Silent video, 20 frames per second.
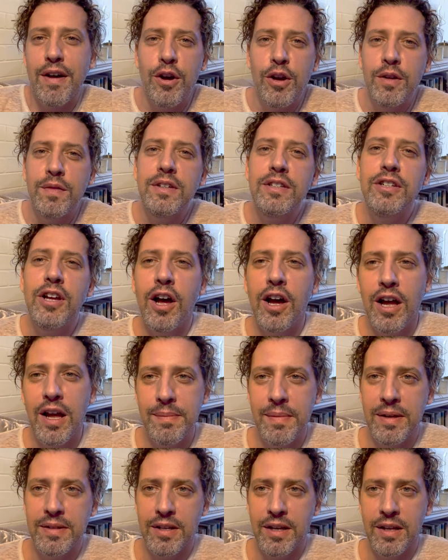over time,
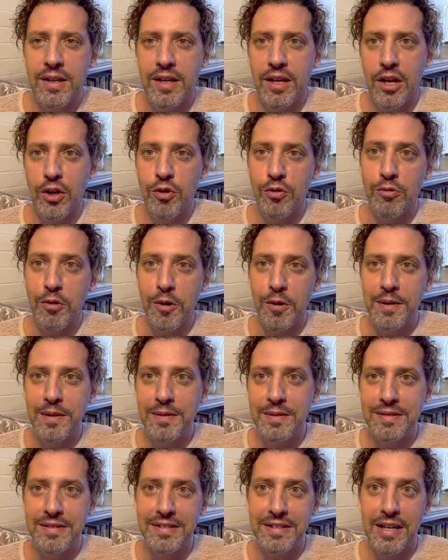as I grow
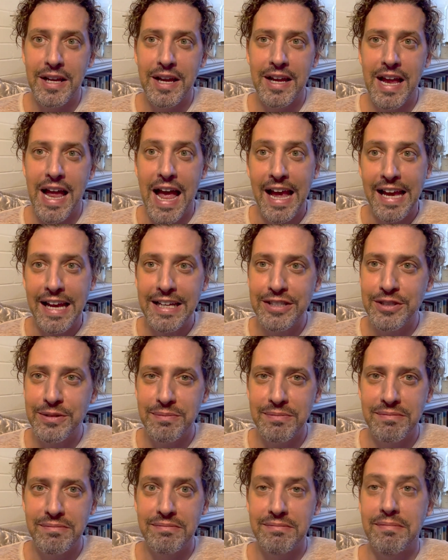in age
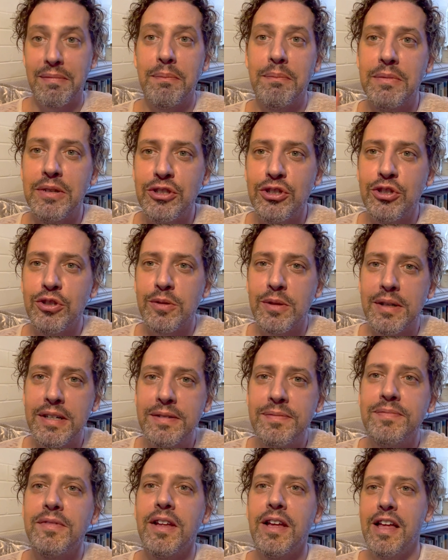and
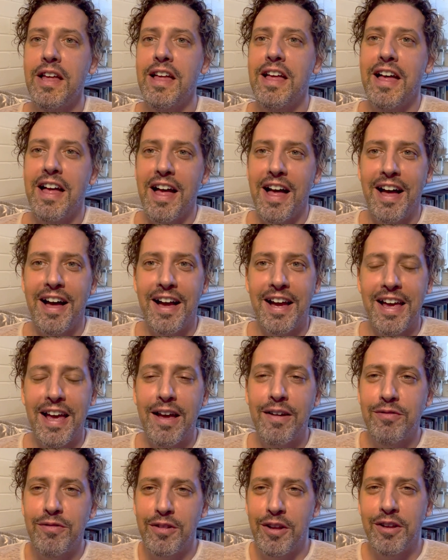mature, I
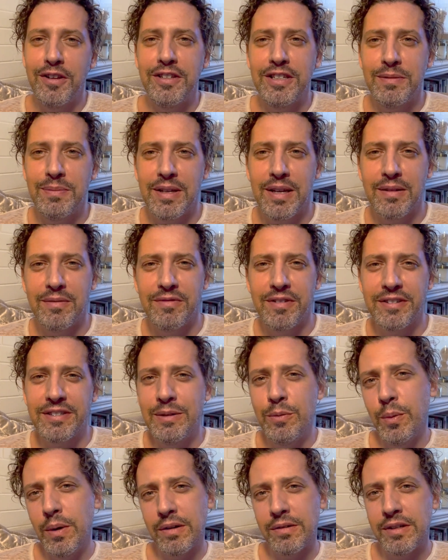have learnt to become very
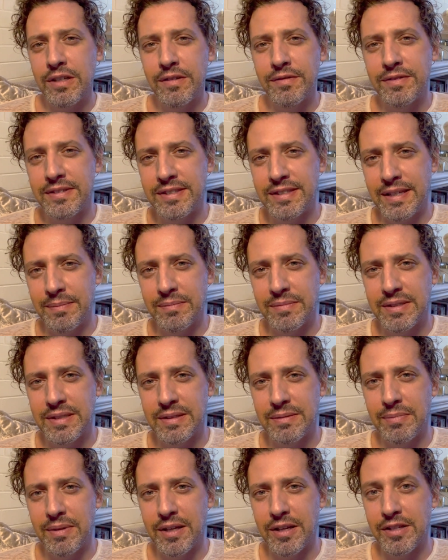wary of
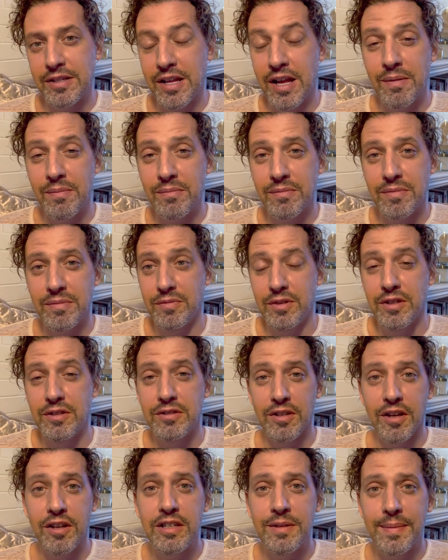simps because I'm
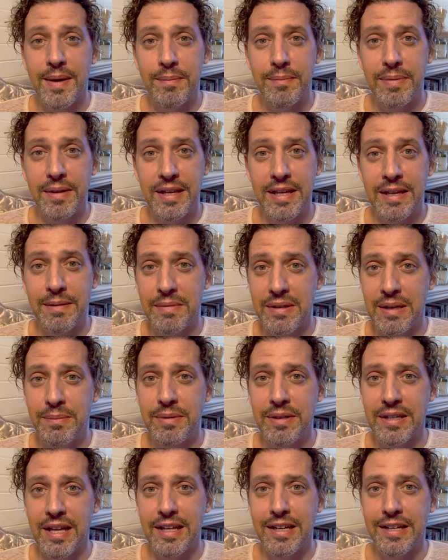concerned about being
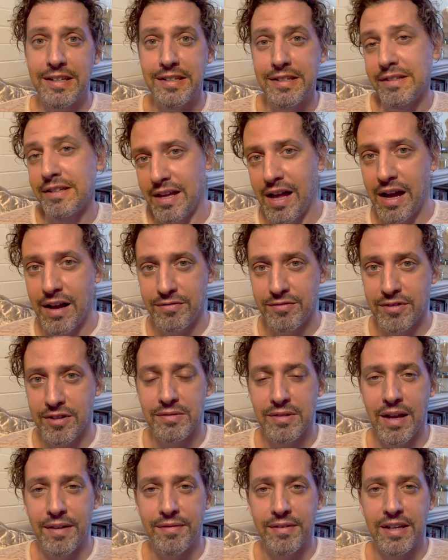manipulated after
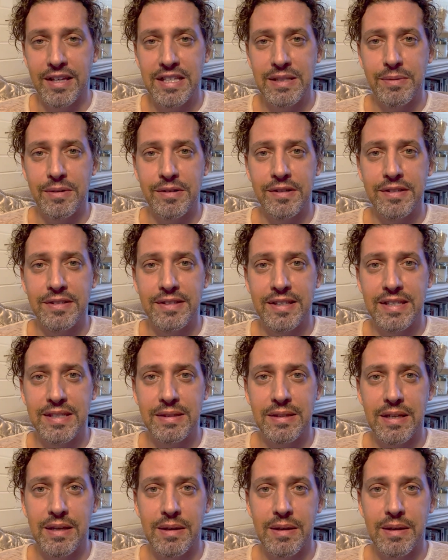having experienced this